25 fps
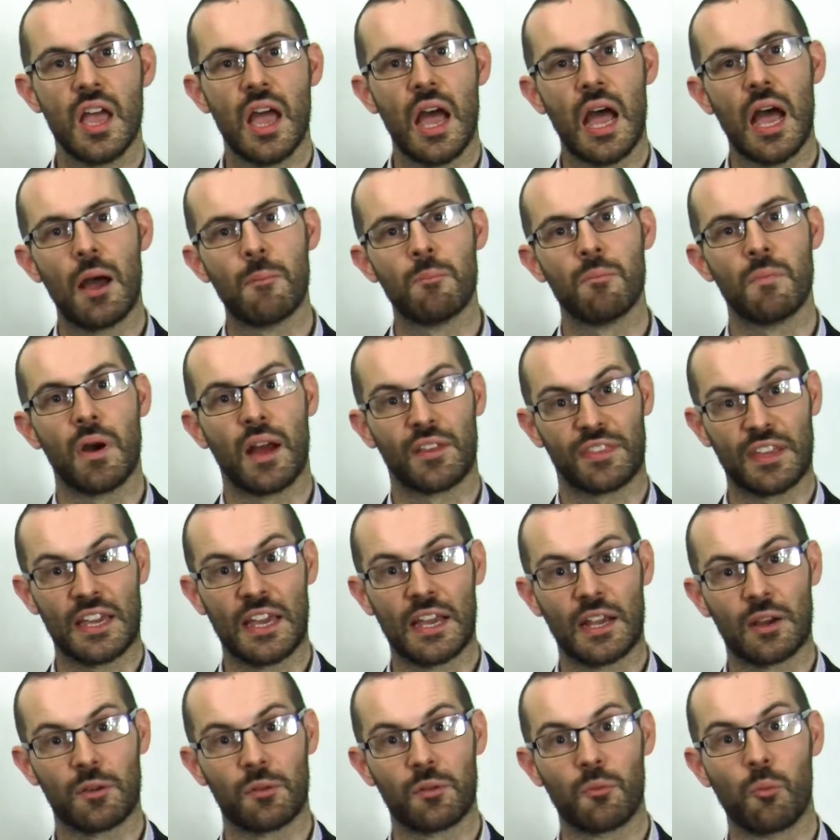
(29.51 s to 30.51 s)
I
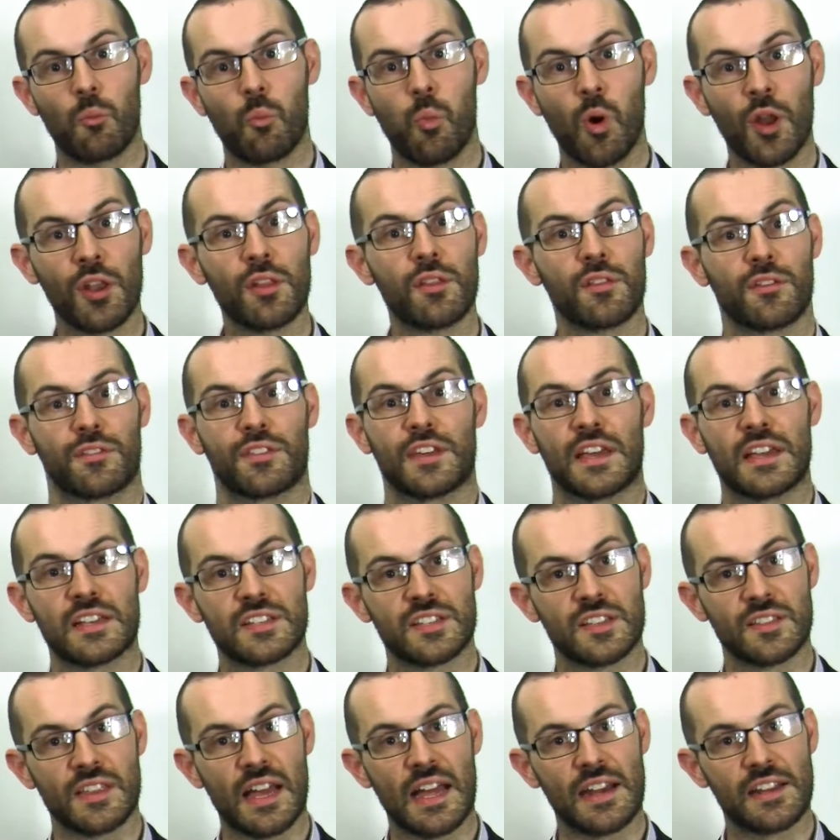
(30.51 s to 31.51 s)
think one of the things
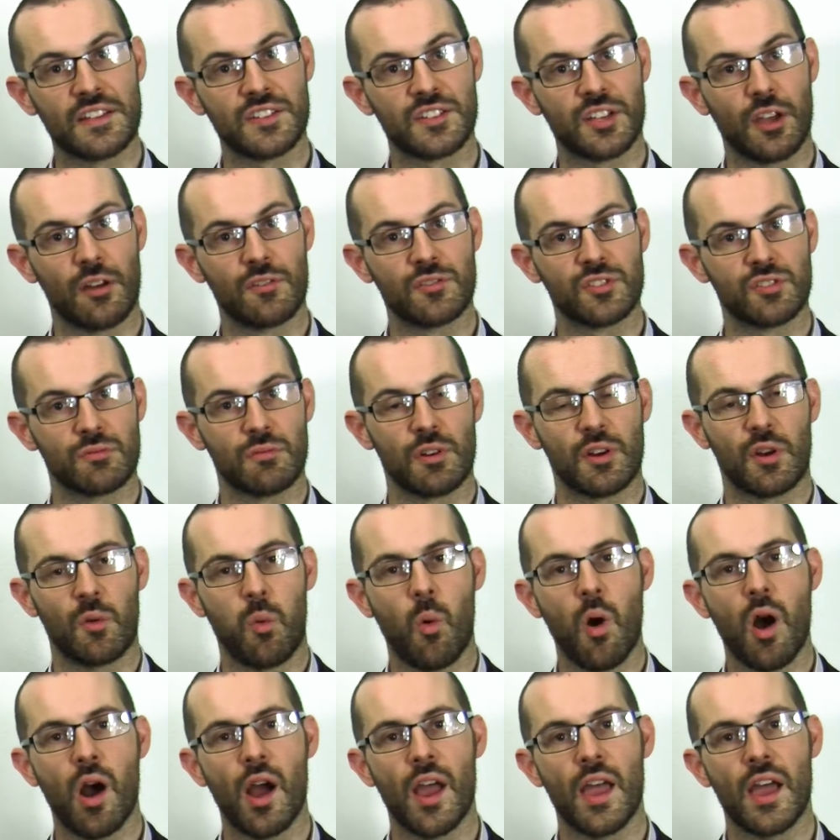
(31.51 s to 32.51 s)
that is going to
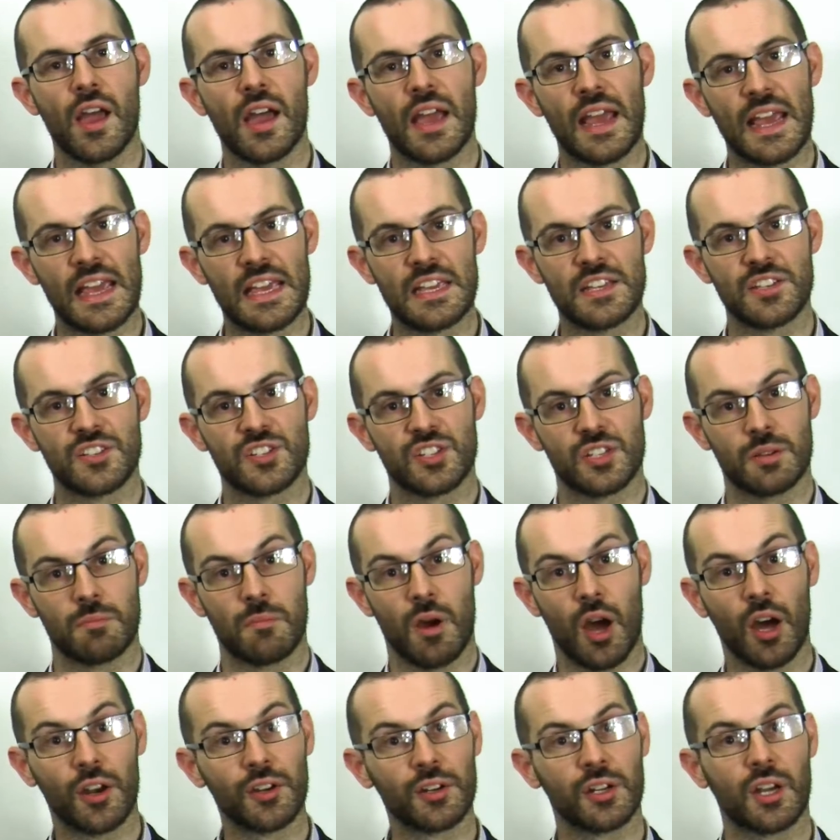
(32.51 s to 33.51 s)
require is some
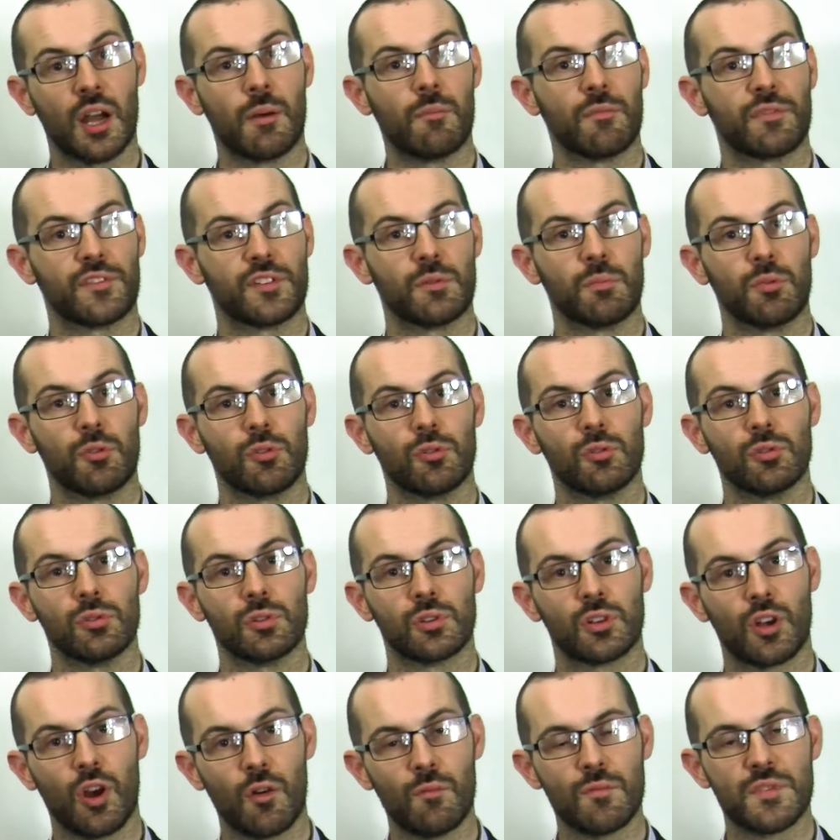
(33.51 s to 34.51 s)
uncomfortable
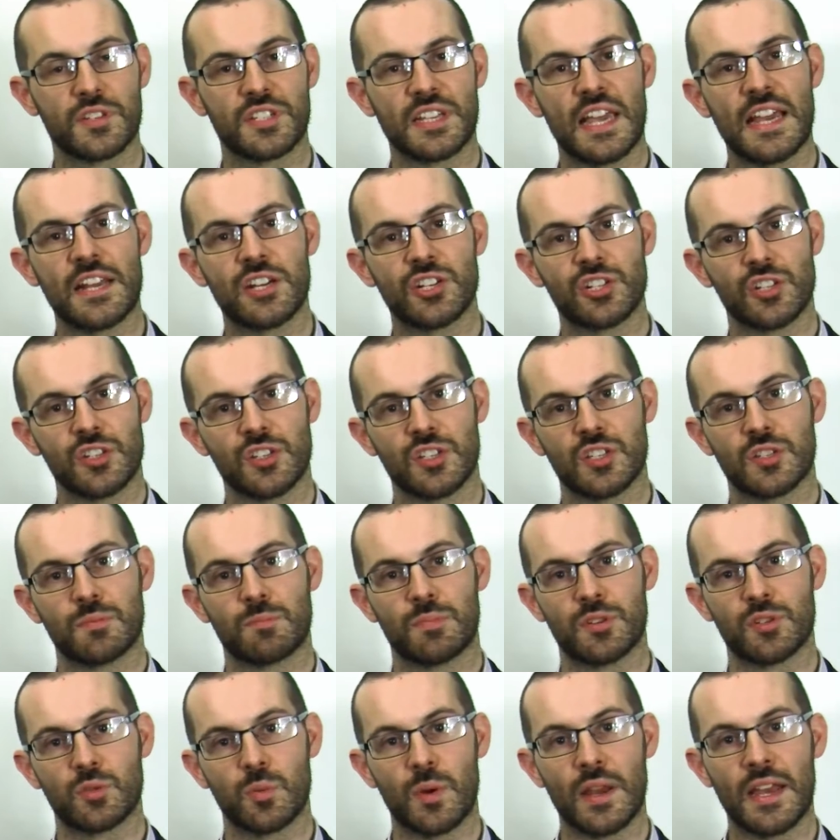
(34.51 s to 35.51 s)
conversations
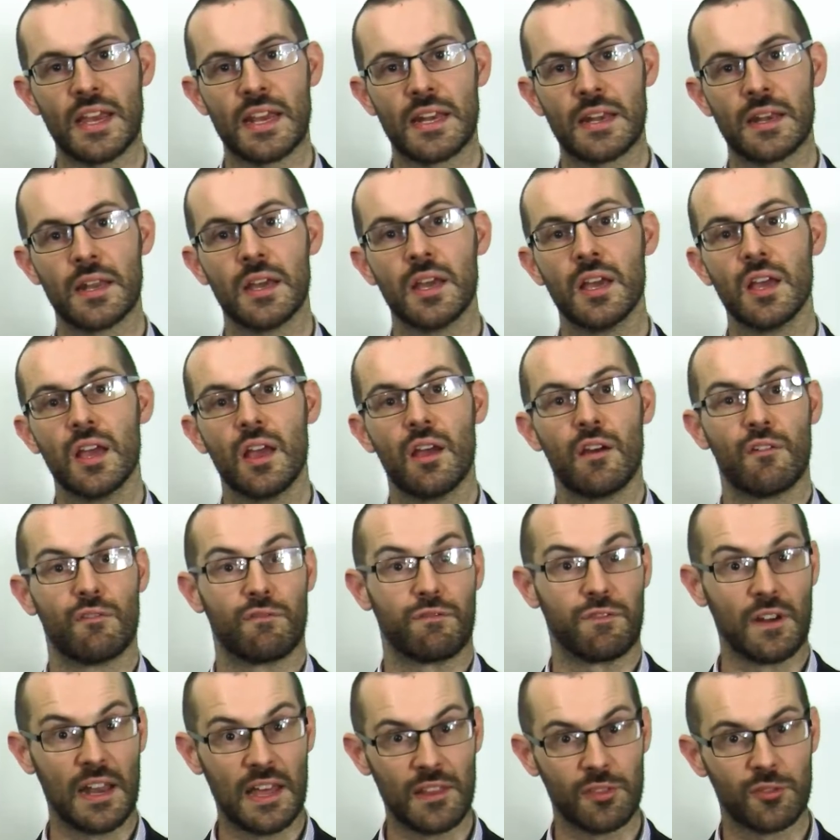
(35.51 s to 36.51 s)
between
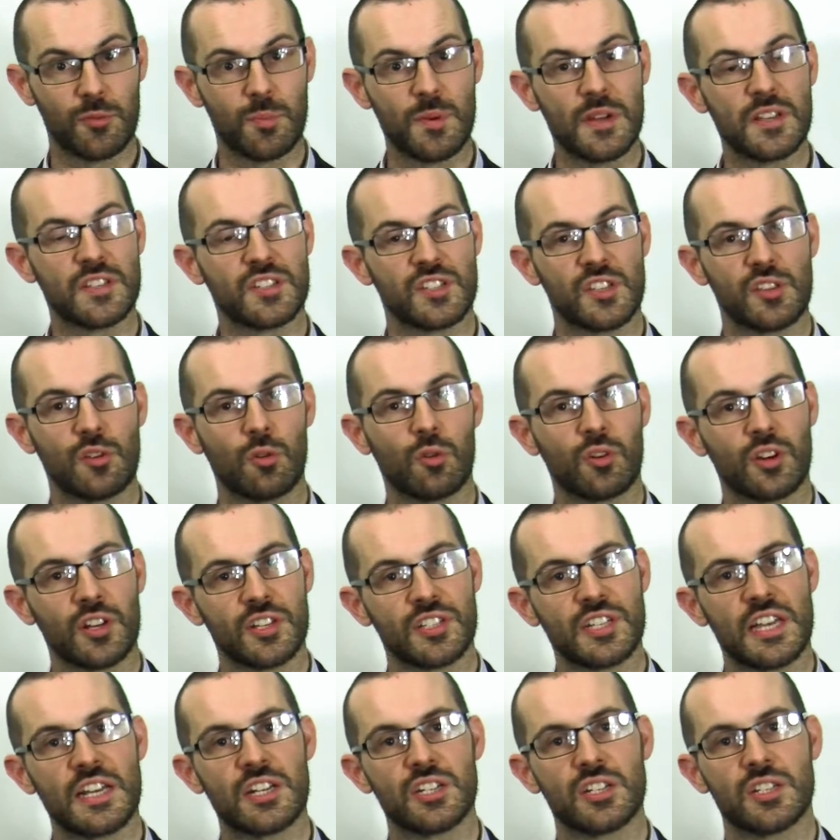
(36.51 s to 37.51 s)
philanthropists and the
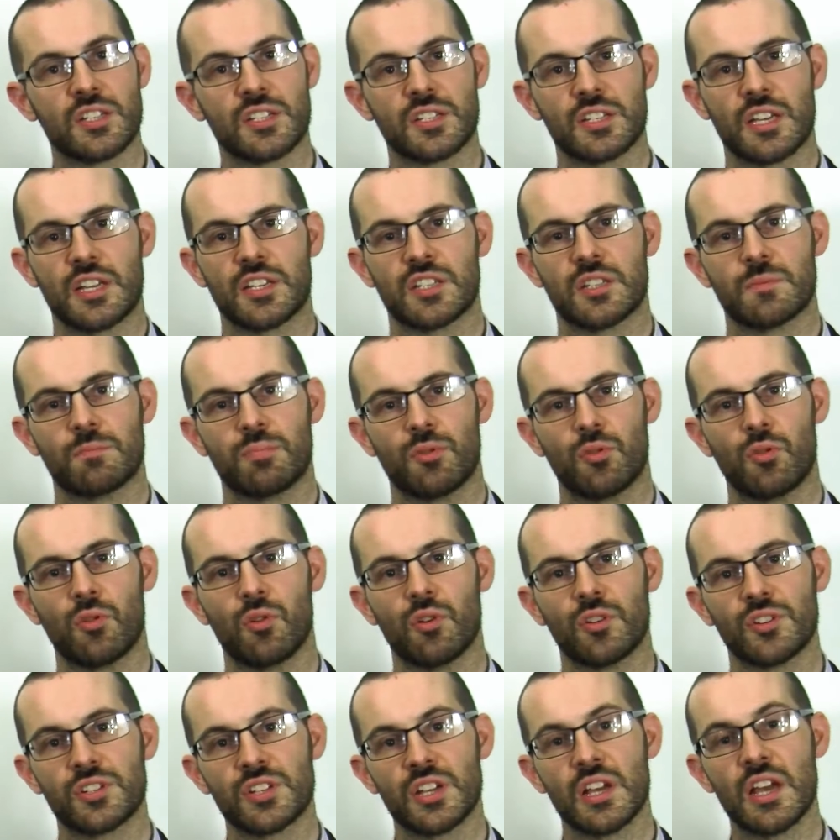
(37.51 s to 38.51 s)
organisations they
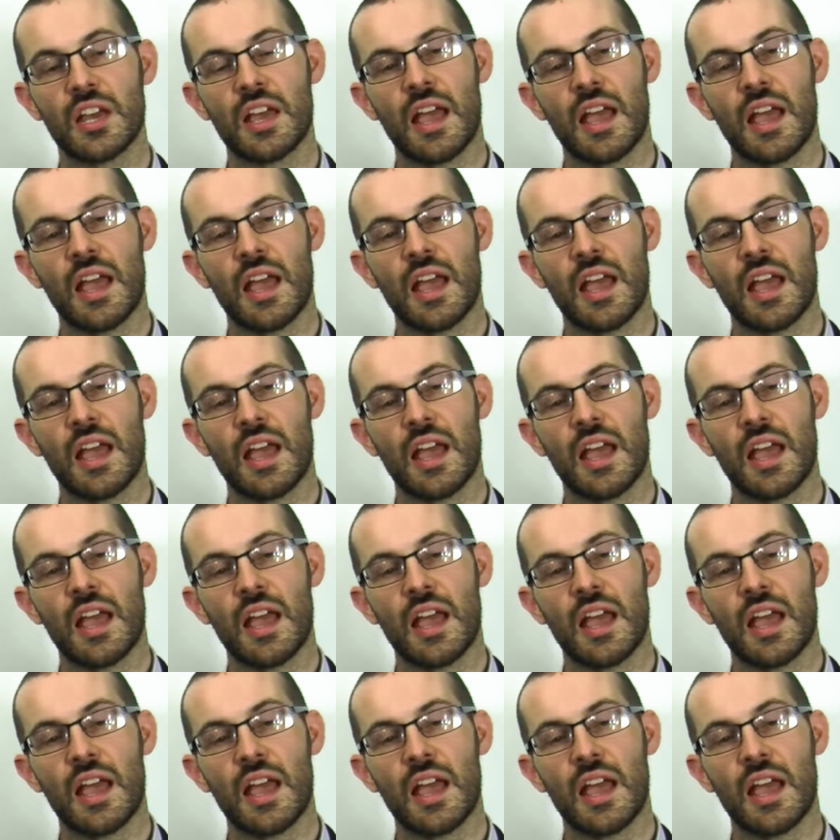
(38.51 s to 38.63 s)
support